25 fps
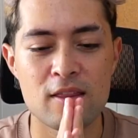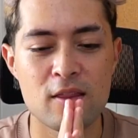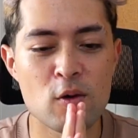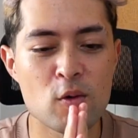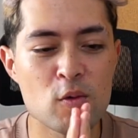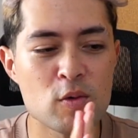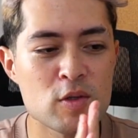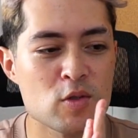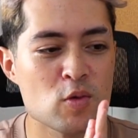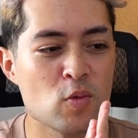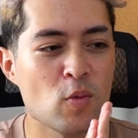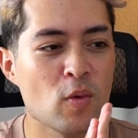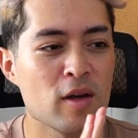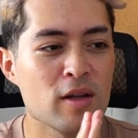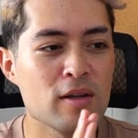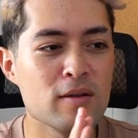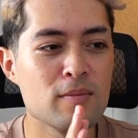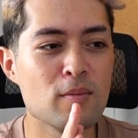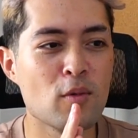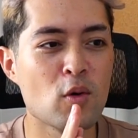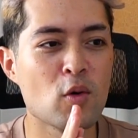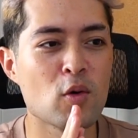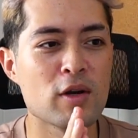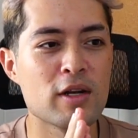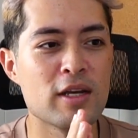There was one
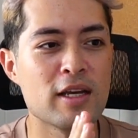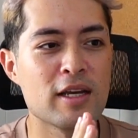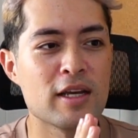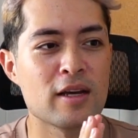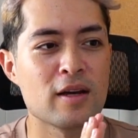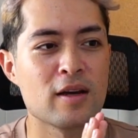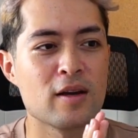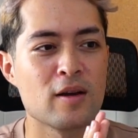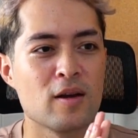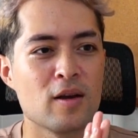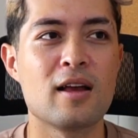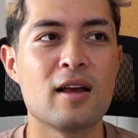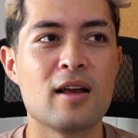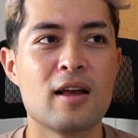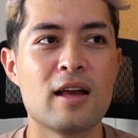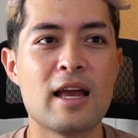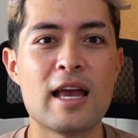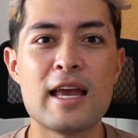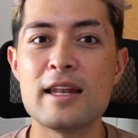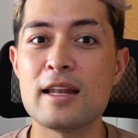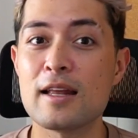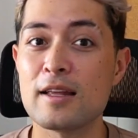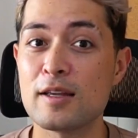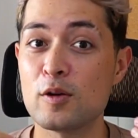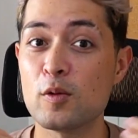morning,
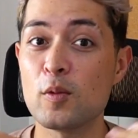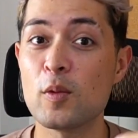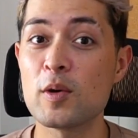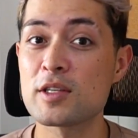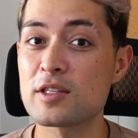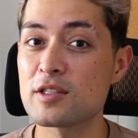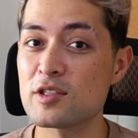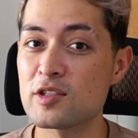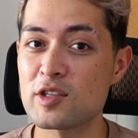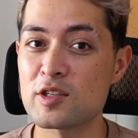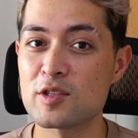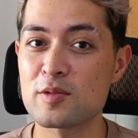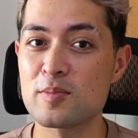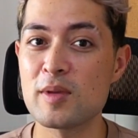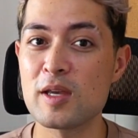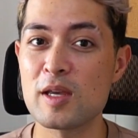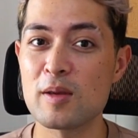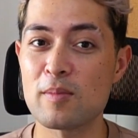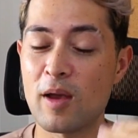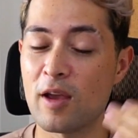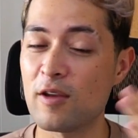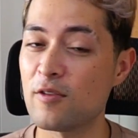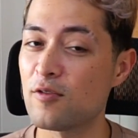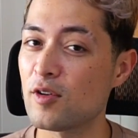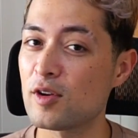and it wasn't just me,
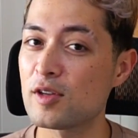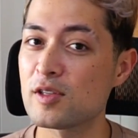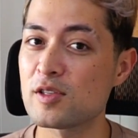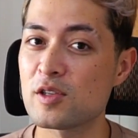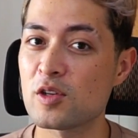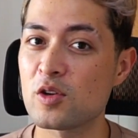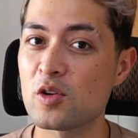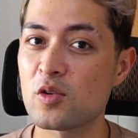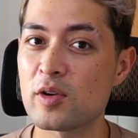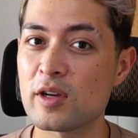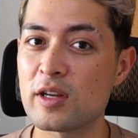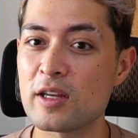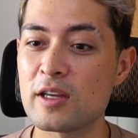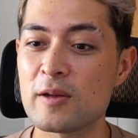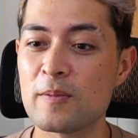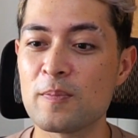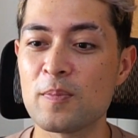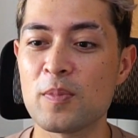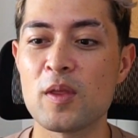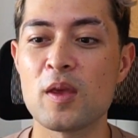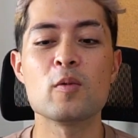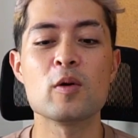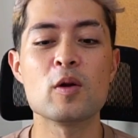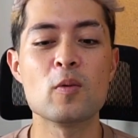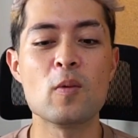my friends agree.
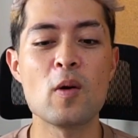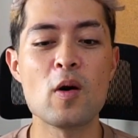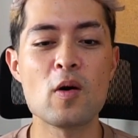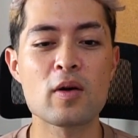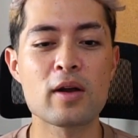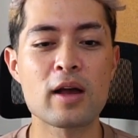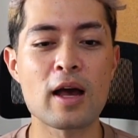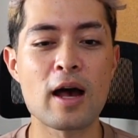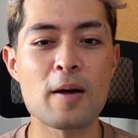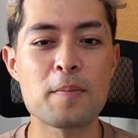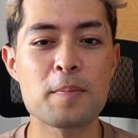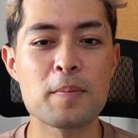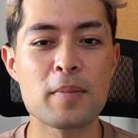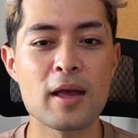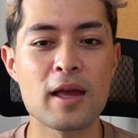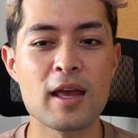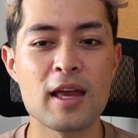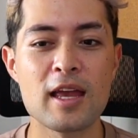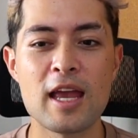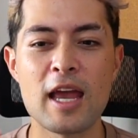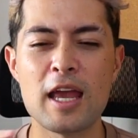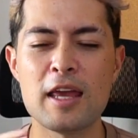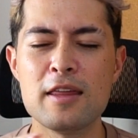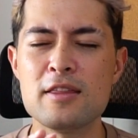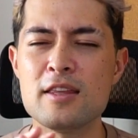We woke up
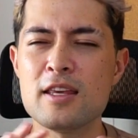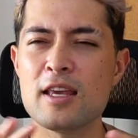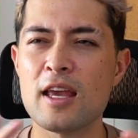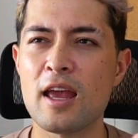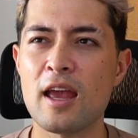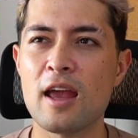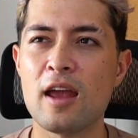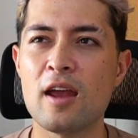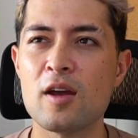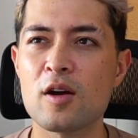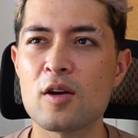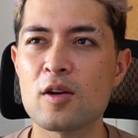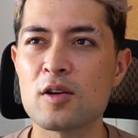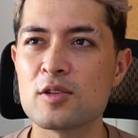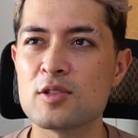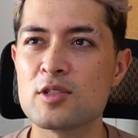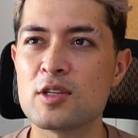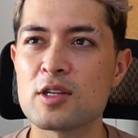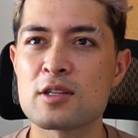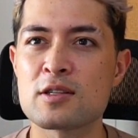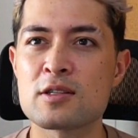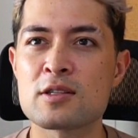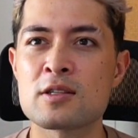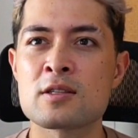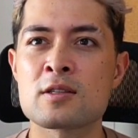and the air
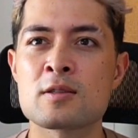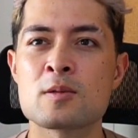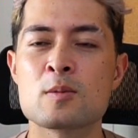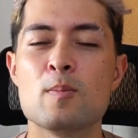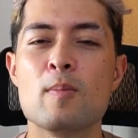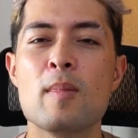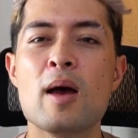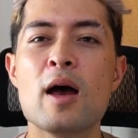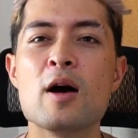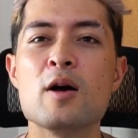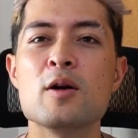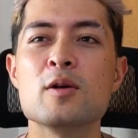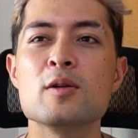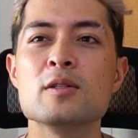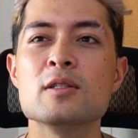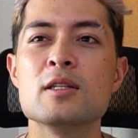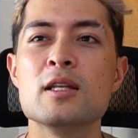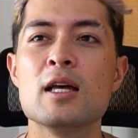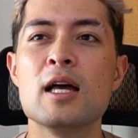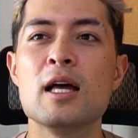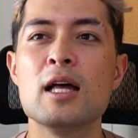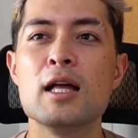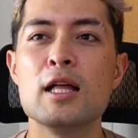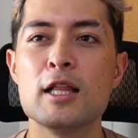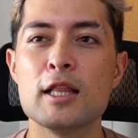just smelled
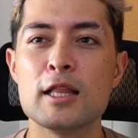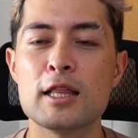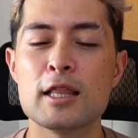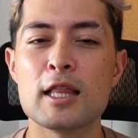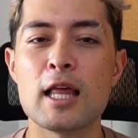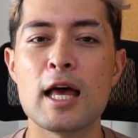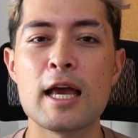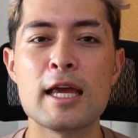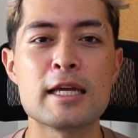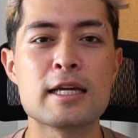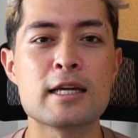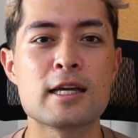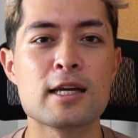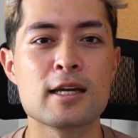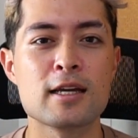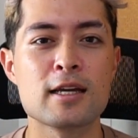like